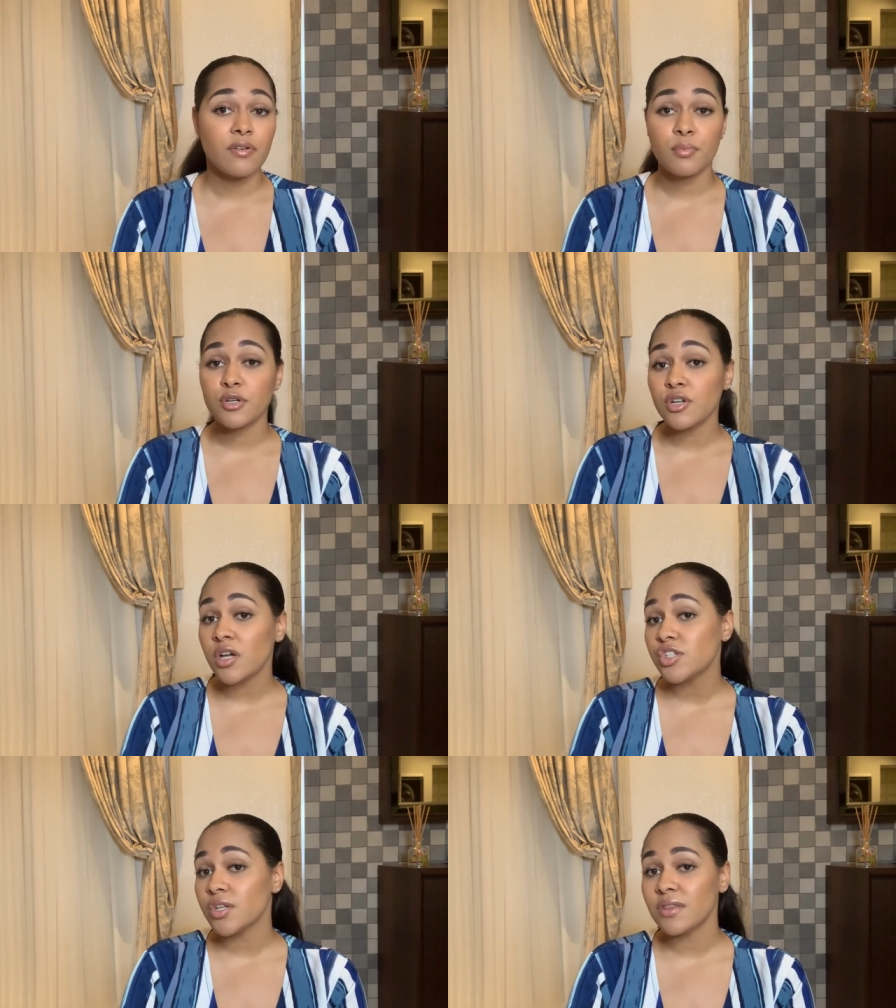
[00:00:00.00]
for
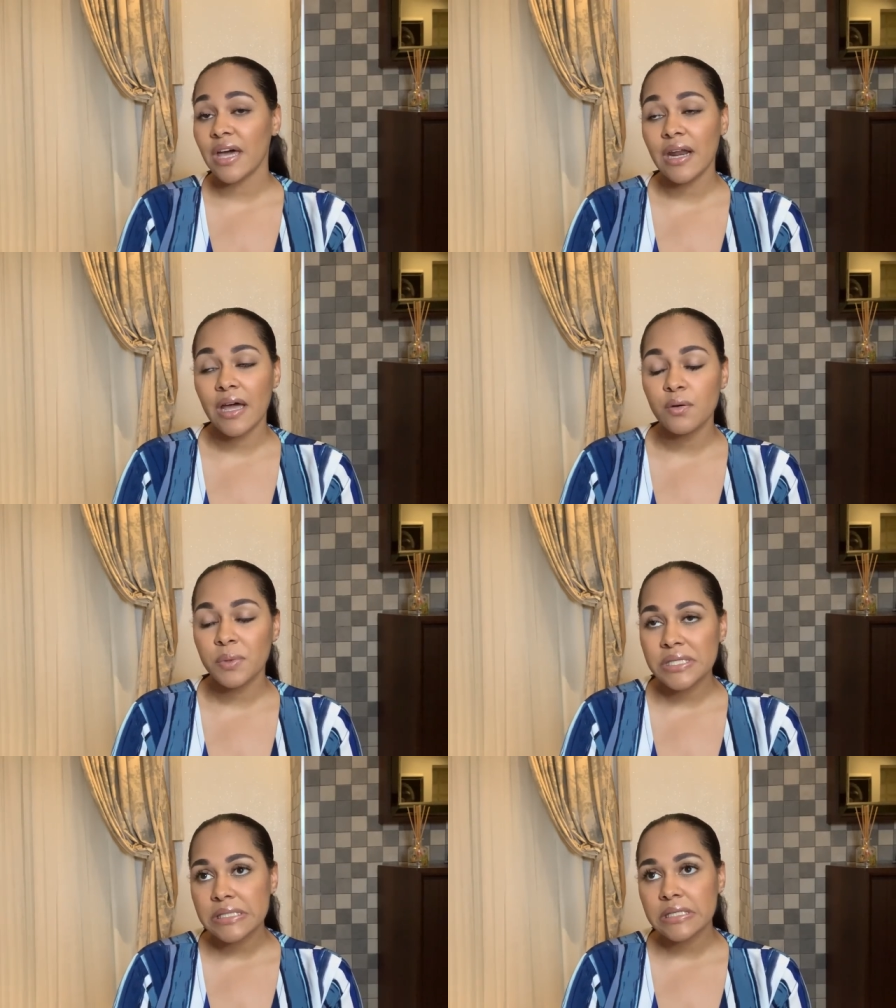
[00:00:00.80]
production that had
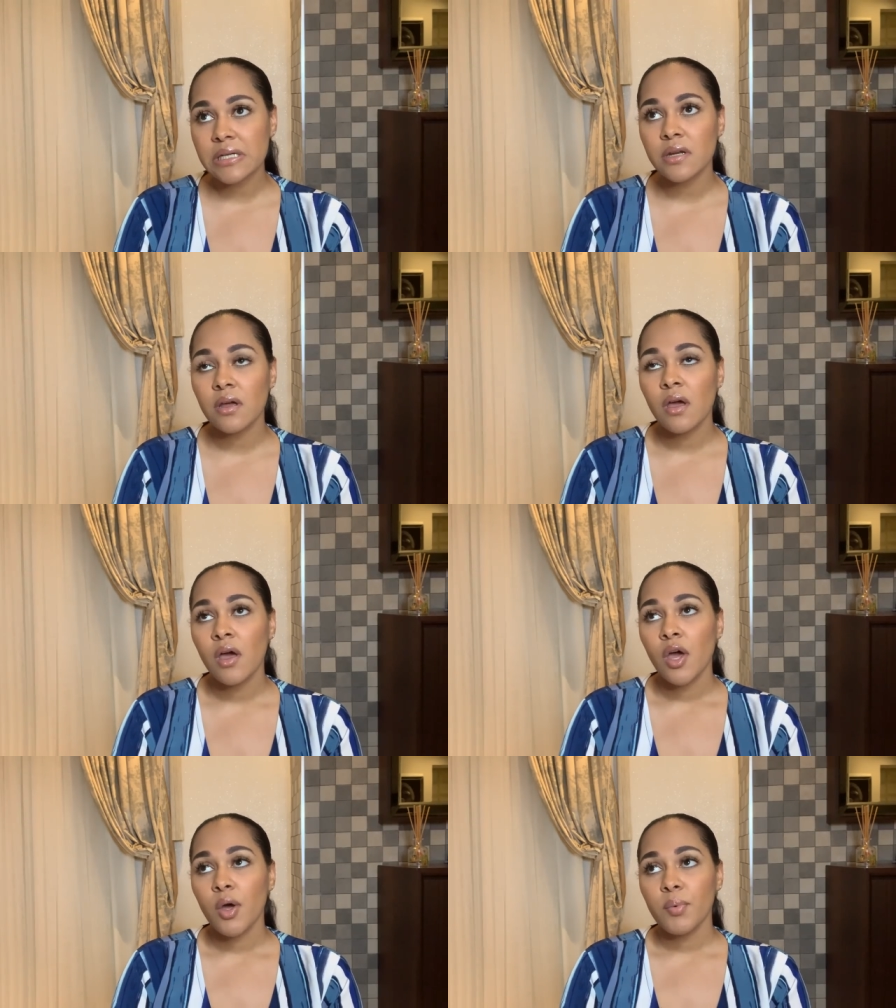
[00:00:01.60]
wasted.
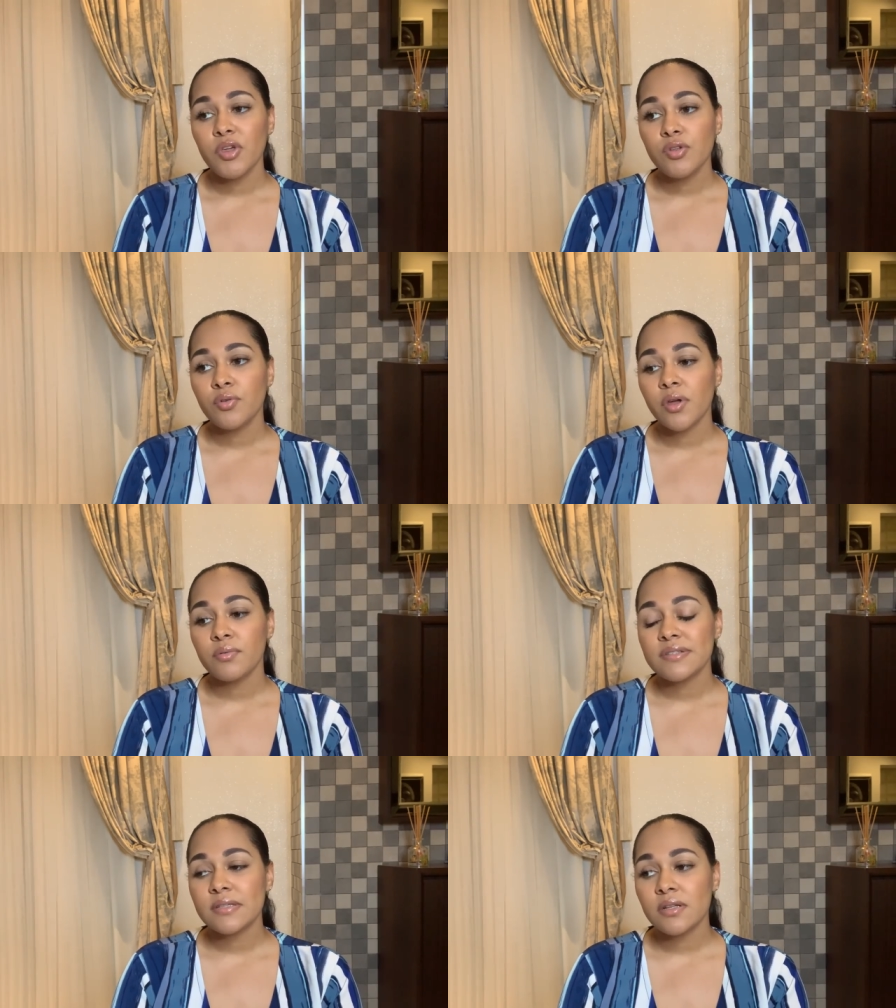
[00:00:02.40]
But you know, it
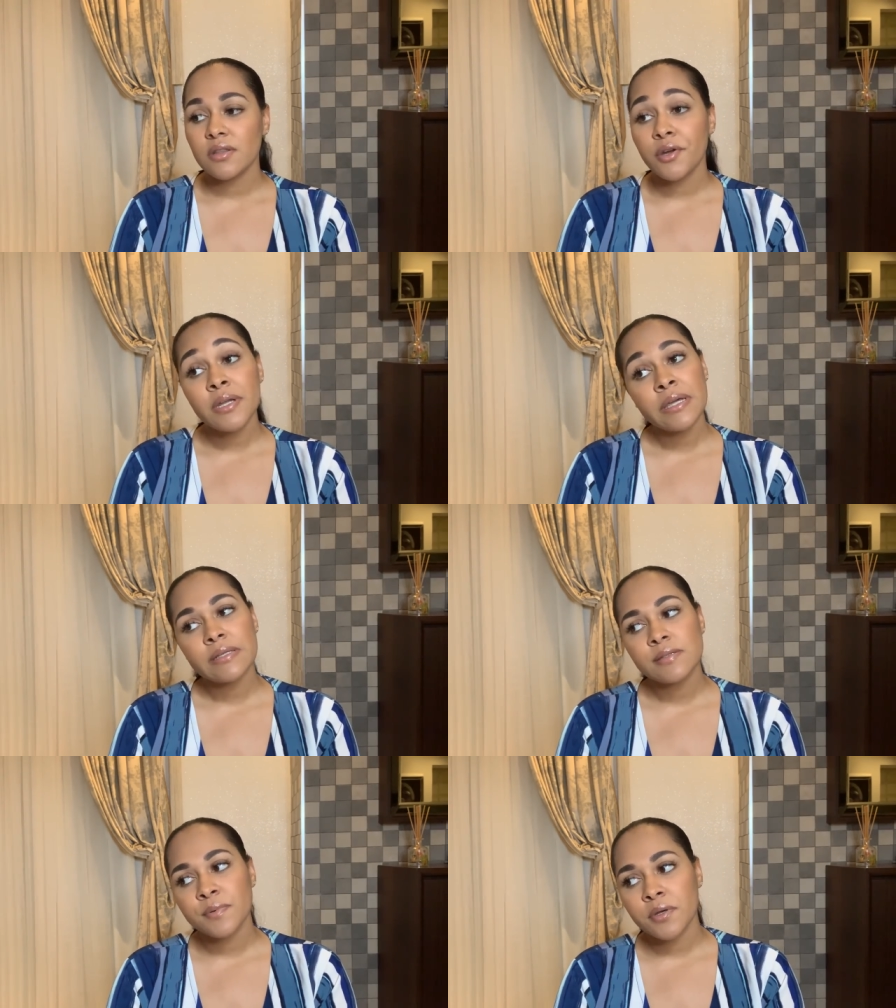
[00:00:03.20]
was a learning
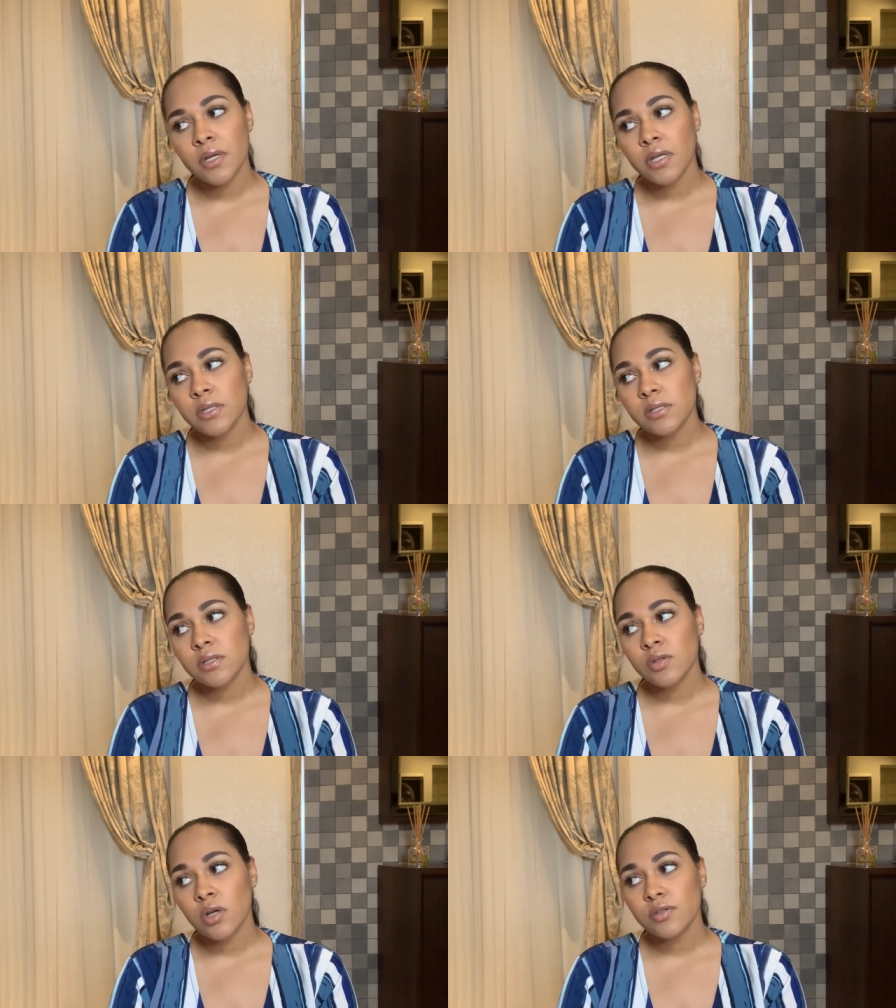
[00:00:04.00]
experience
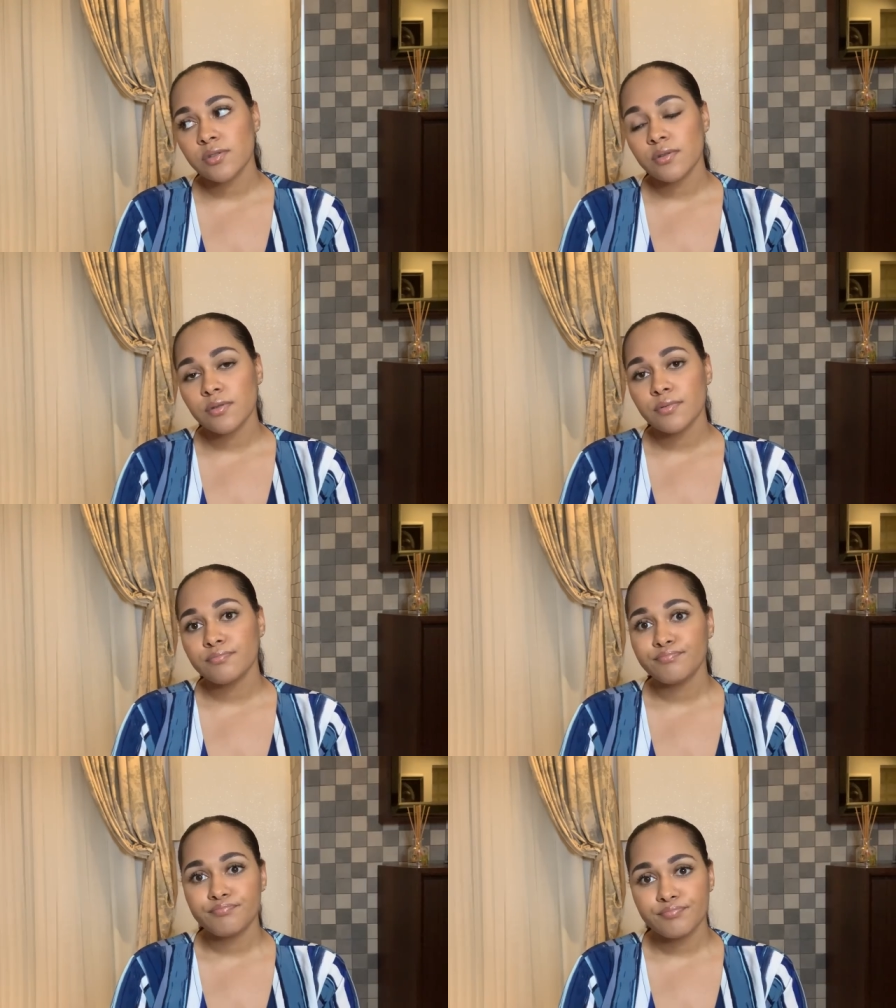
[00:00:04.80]
not to
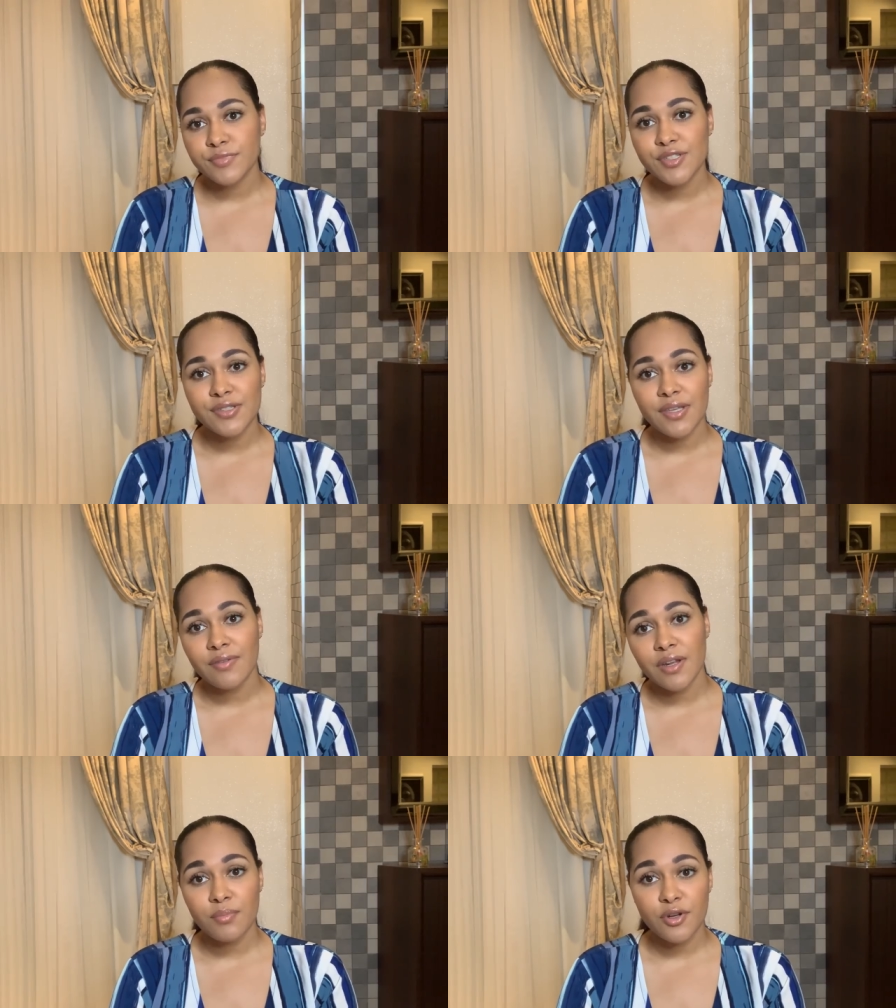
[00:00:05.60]
just give
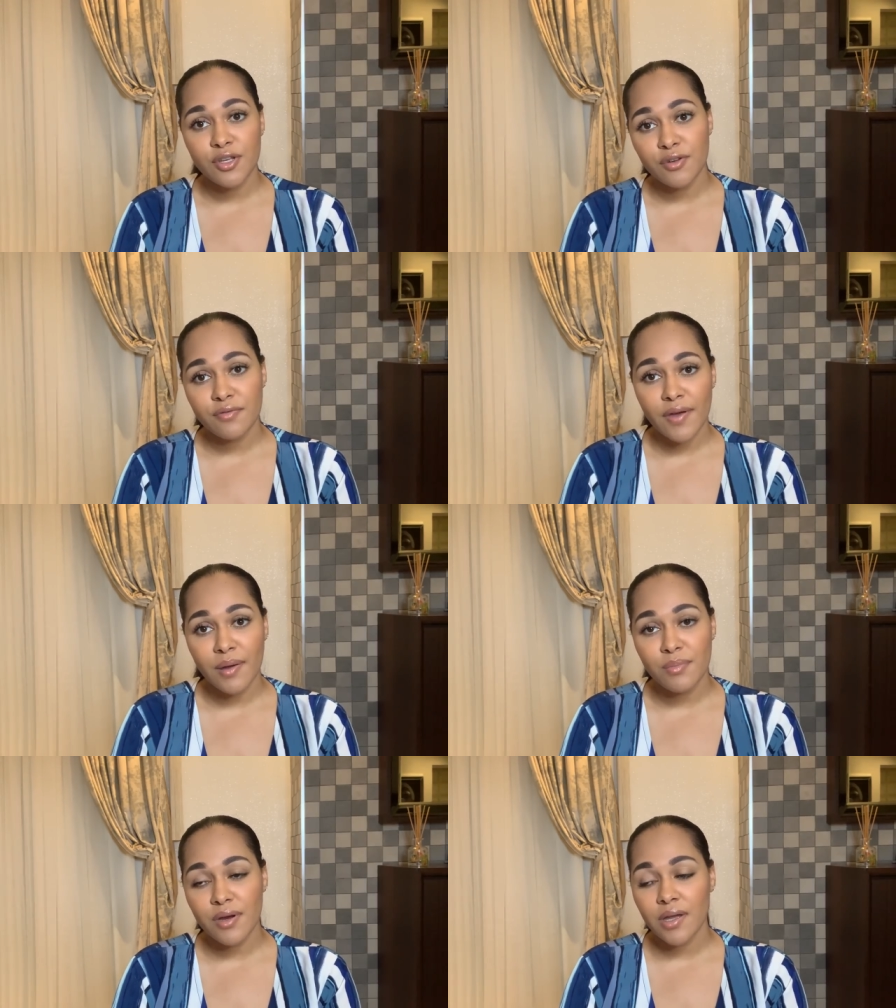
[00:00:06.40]
anybody your
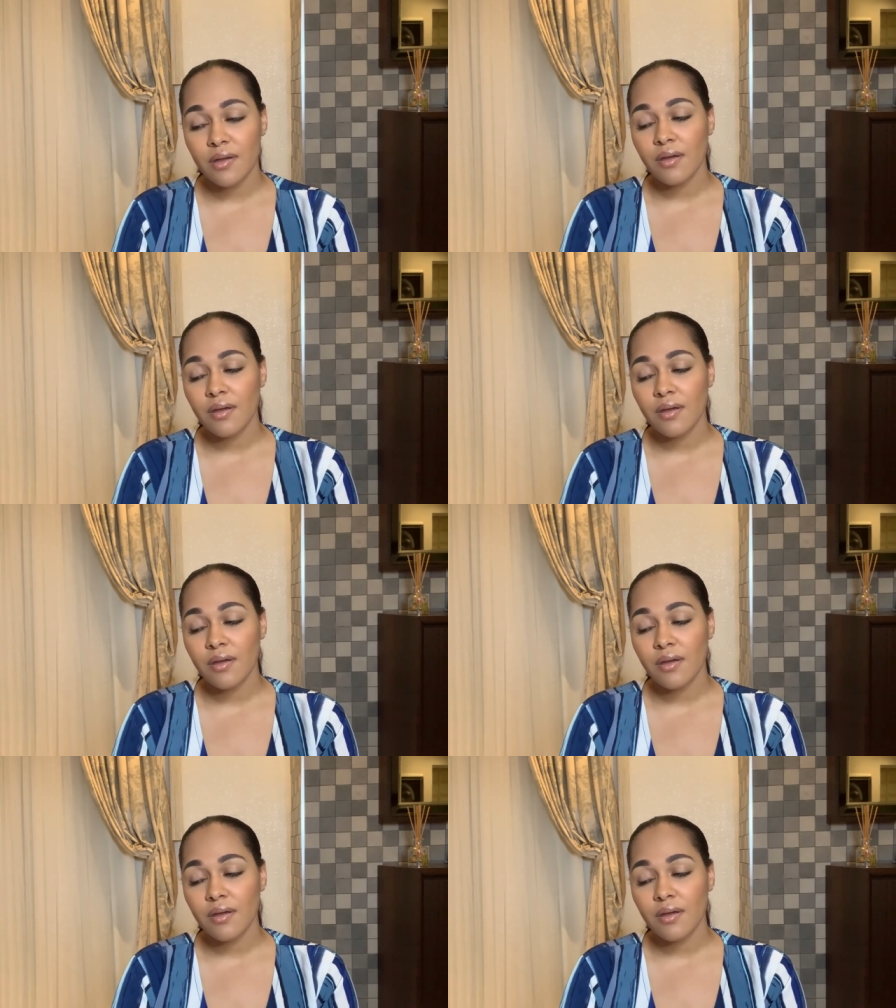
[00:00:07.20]
fabric.